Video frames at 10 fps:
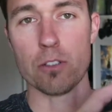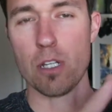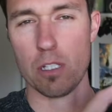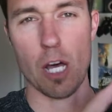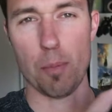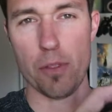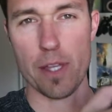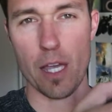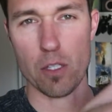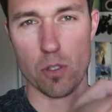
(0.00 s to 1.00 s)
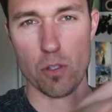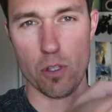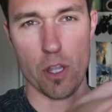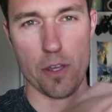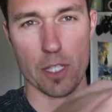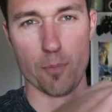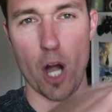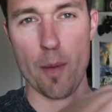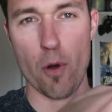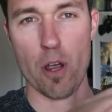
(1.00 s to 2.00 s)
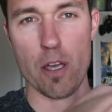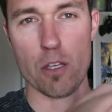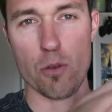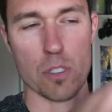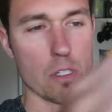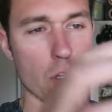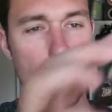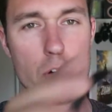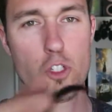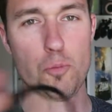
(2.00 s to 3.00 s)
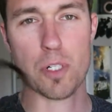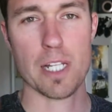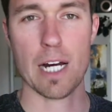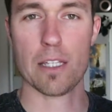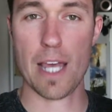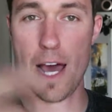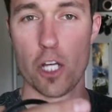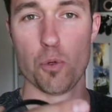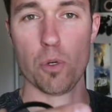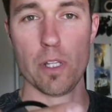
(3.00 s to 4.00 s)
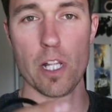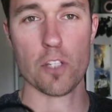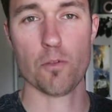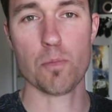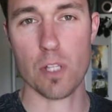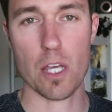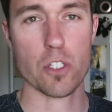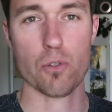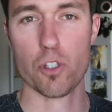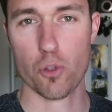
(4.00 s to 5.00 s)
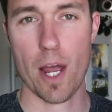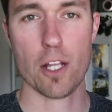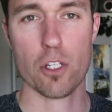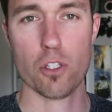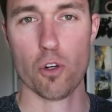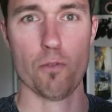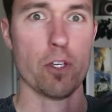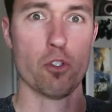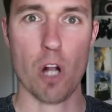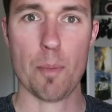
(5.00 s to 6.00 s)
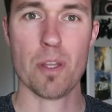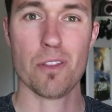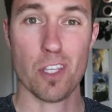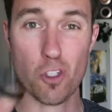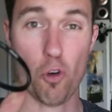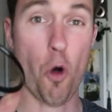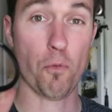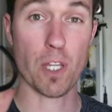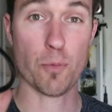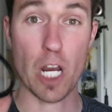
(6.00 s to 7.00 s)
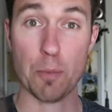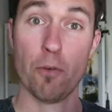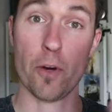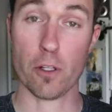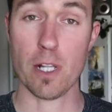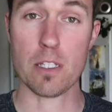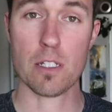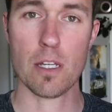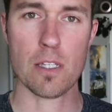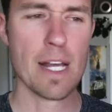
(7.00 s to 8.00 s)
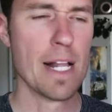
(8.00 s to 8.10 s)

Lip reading: Does a couple things. I think the primary uses are to protect the actual lens from dust or scratches, or if you drop it, this will hopefully break before your lens does.